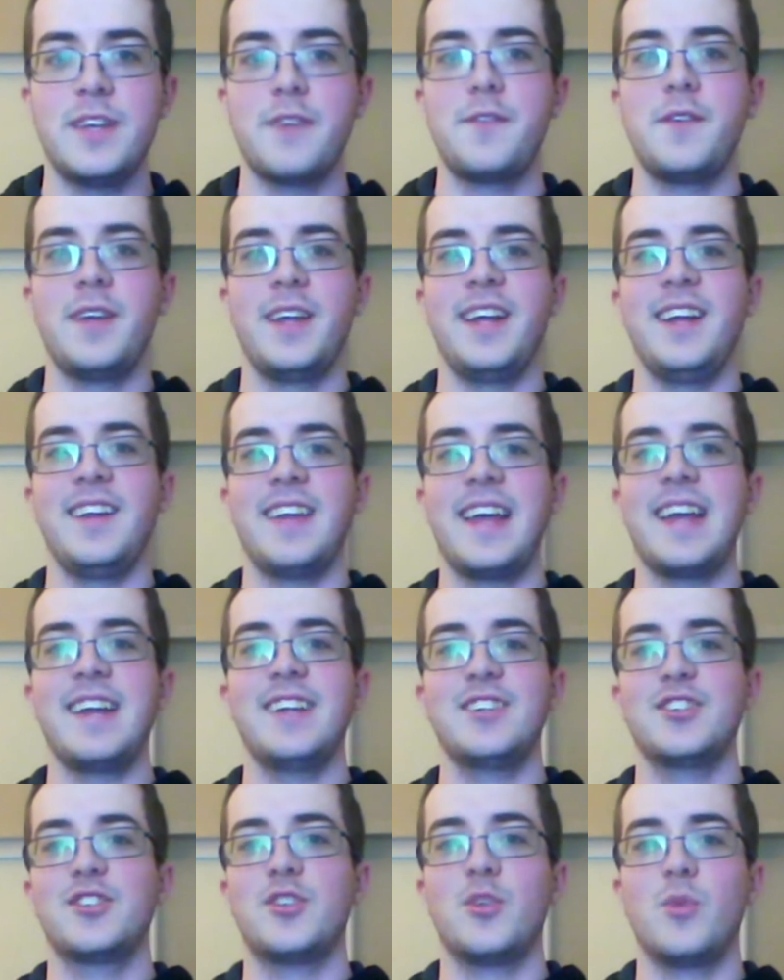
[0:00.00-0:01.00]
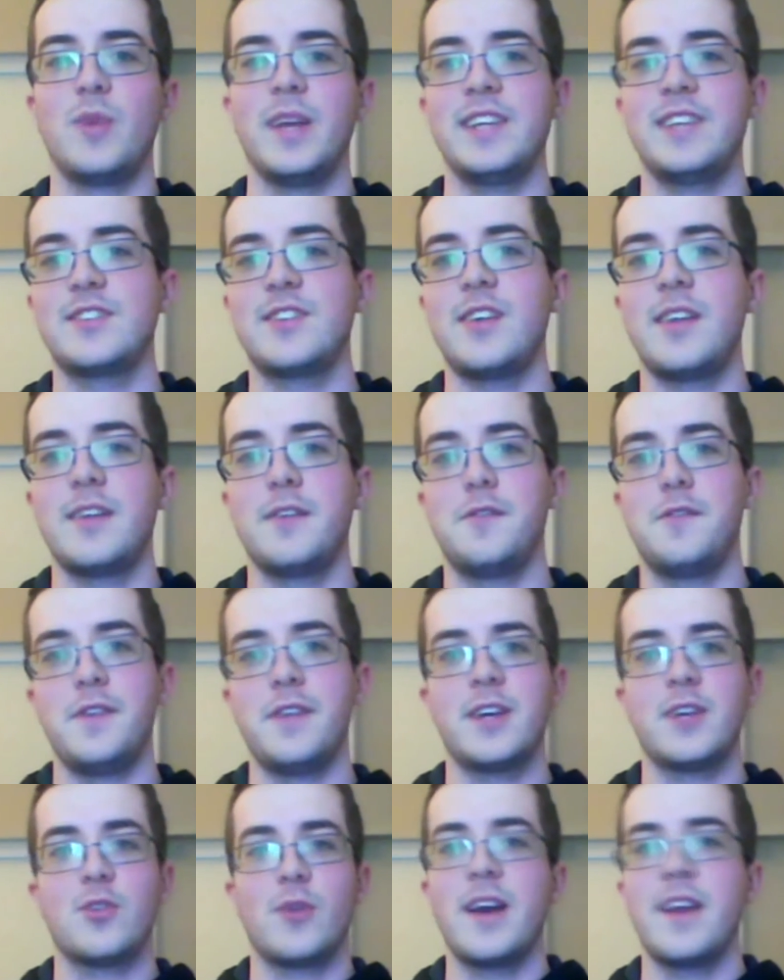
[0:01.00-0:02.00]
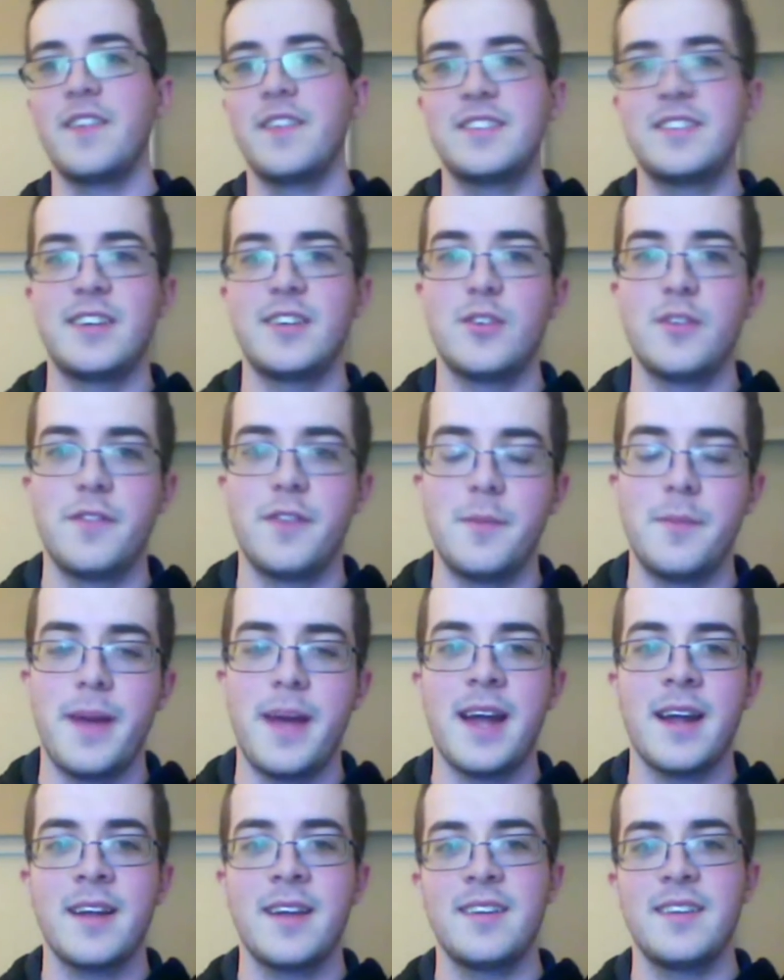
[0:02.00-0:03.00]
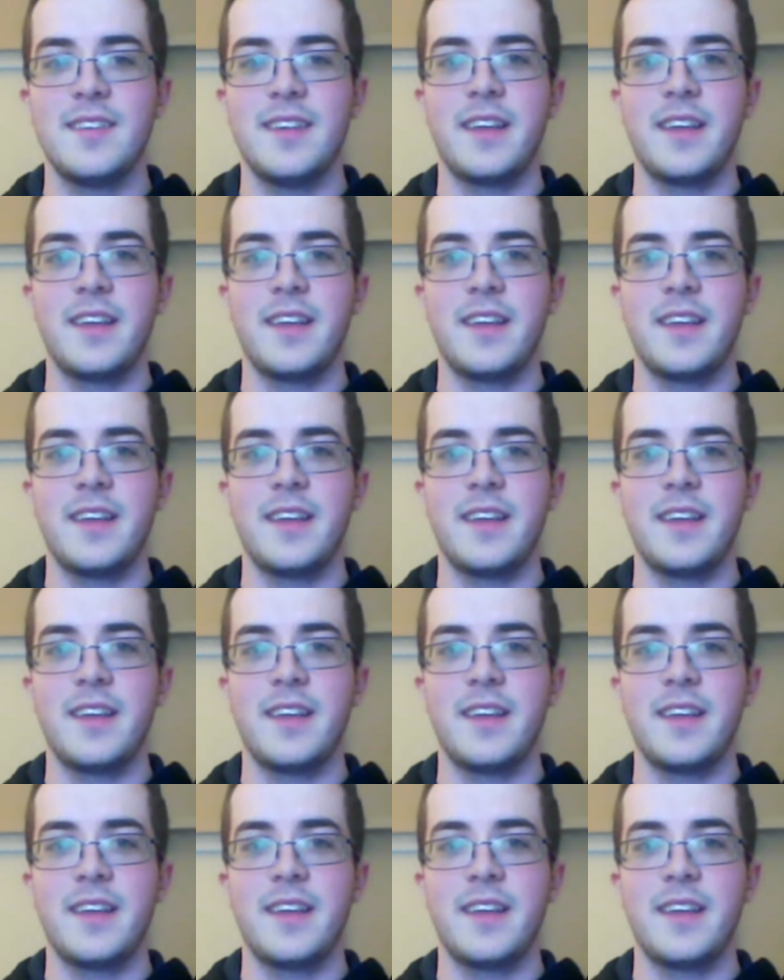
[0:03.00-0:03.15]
Definitely landing just a really solid flick right in the center of their back.